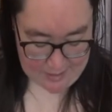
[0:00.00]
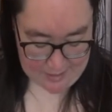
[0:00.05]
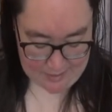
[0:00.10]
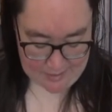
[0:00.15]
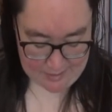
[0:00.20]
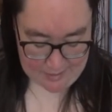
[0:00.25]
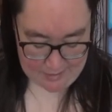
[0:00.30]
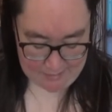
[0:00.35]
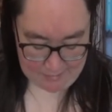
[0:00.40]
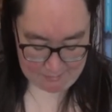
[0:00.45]

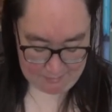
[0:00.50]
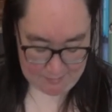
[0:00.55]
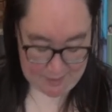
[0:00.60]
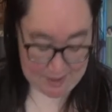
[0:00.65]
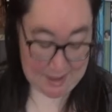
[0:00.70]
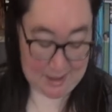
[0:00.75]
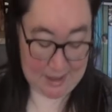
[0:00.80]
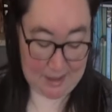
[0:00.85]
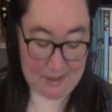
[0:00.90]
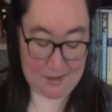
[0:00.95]
in the
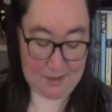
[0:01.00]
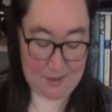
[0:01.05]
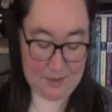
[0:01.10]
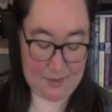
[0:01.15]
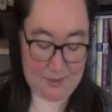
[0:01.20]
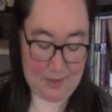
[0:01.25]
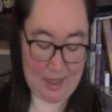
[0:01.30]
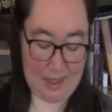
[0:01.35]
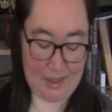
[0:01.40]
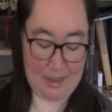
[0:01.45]
single
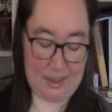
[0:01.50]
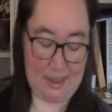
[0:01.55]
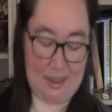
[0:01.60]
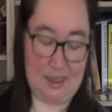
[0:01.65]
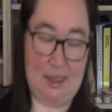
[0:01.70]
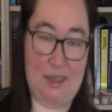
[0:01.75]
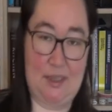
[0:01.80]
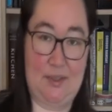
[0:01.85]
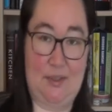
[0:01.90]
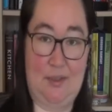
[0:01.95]
strand.
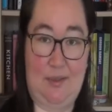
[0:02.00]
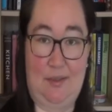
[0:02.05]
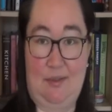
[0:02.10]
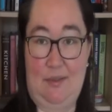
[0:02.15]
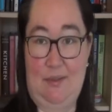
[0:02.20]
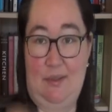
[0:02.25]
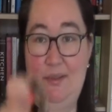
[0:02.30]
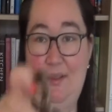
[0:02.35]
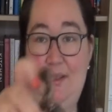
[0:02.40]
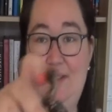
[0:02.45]
This is
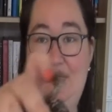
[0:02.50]
done